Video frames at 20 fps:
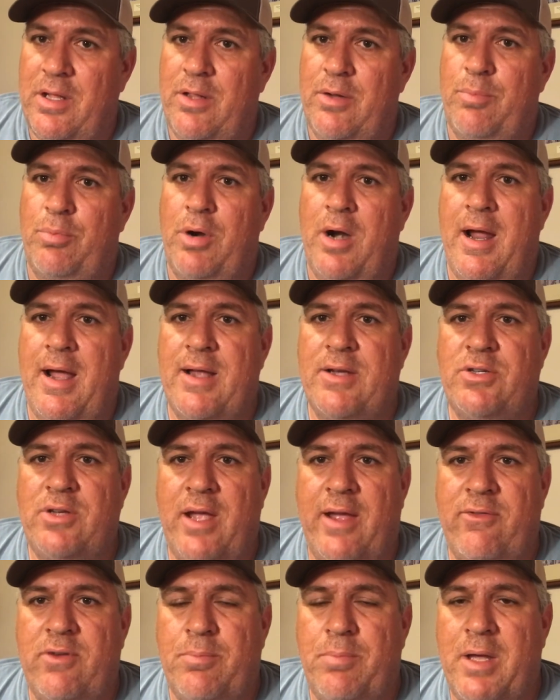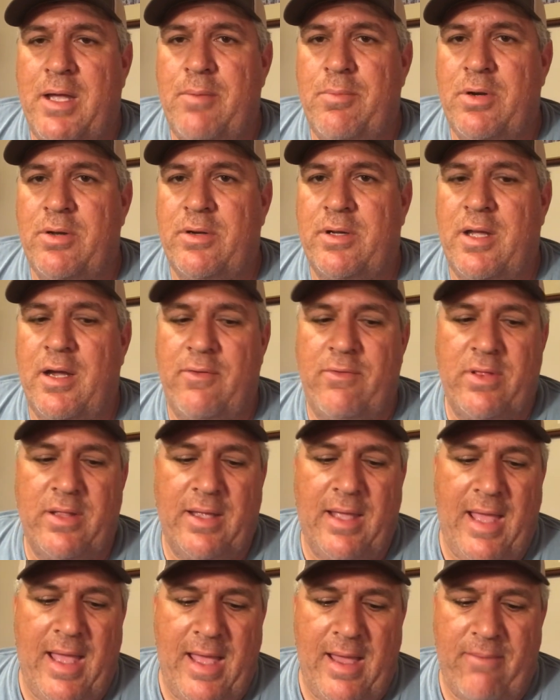price you have to pay, but it'll cover the
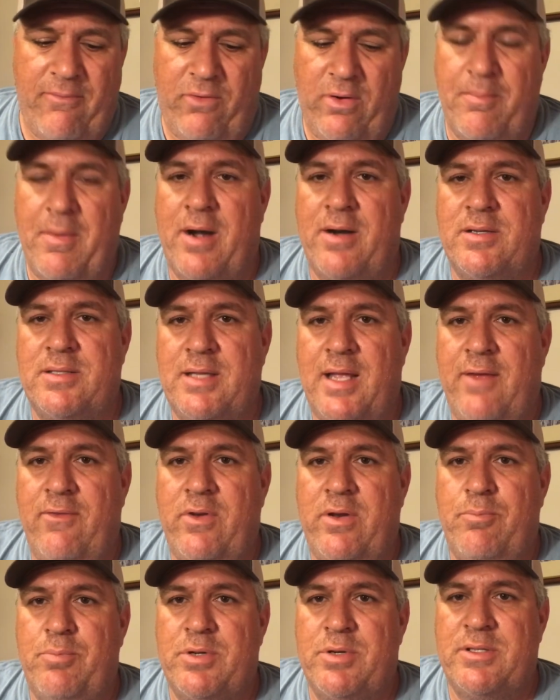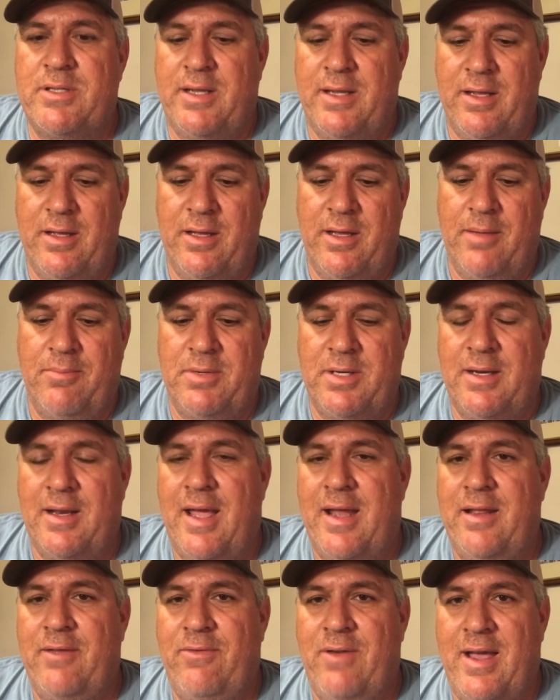gap from our 70% up to
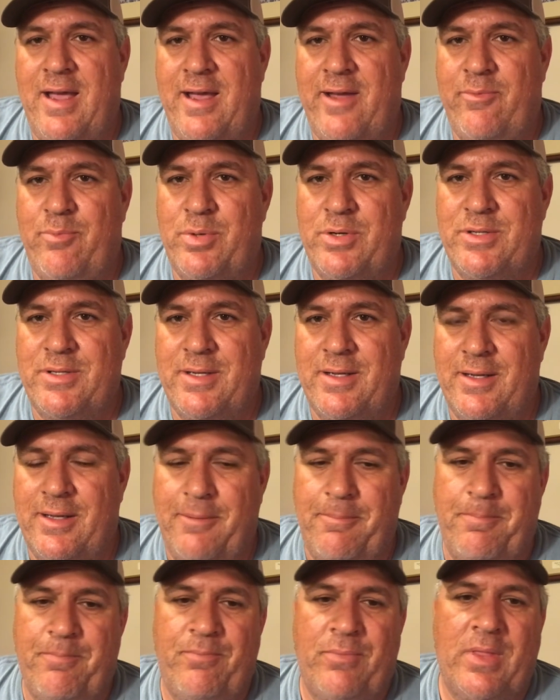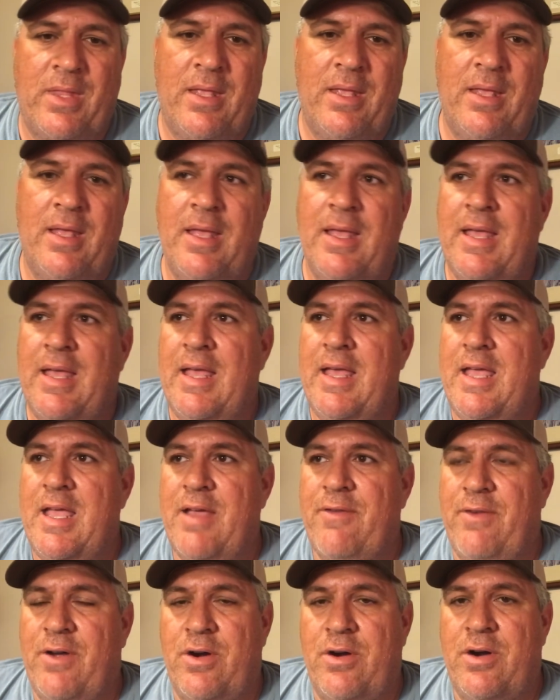95%.
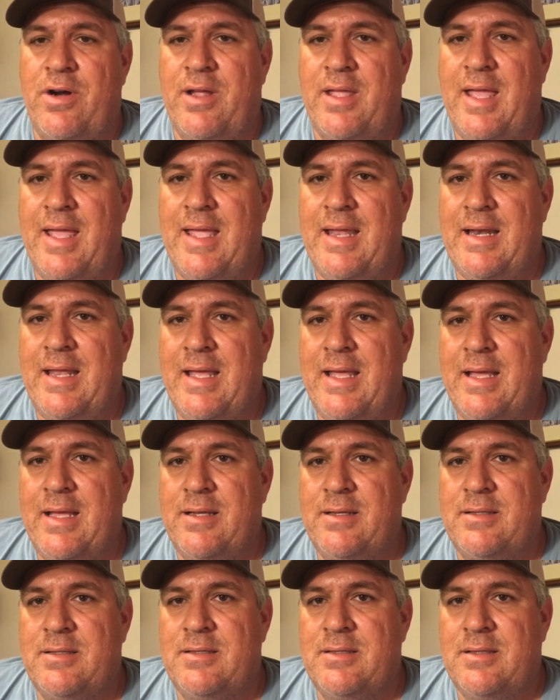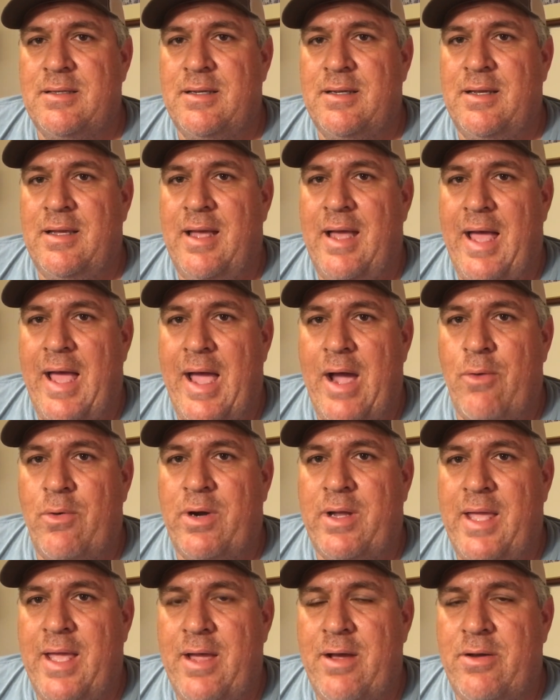If a hurricane hits our
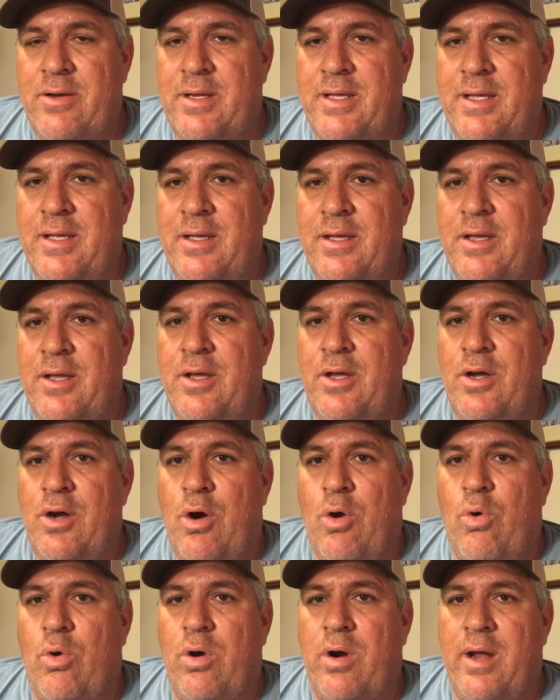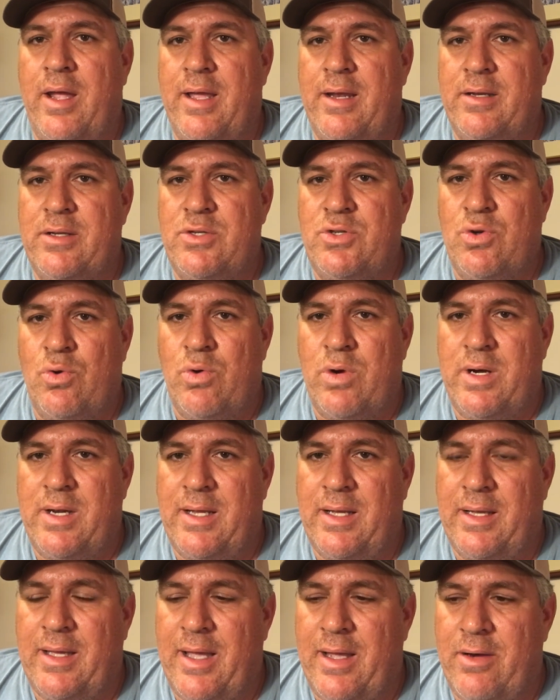county or an
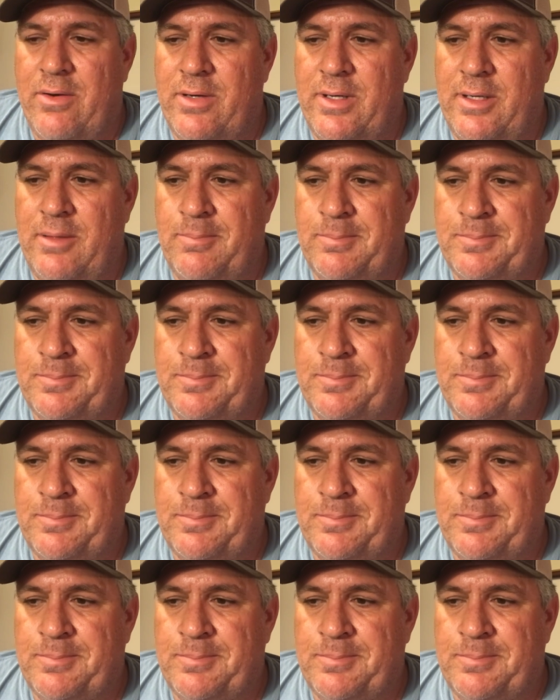adjoining county.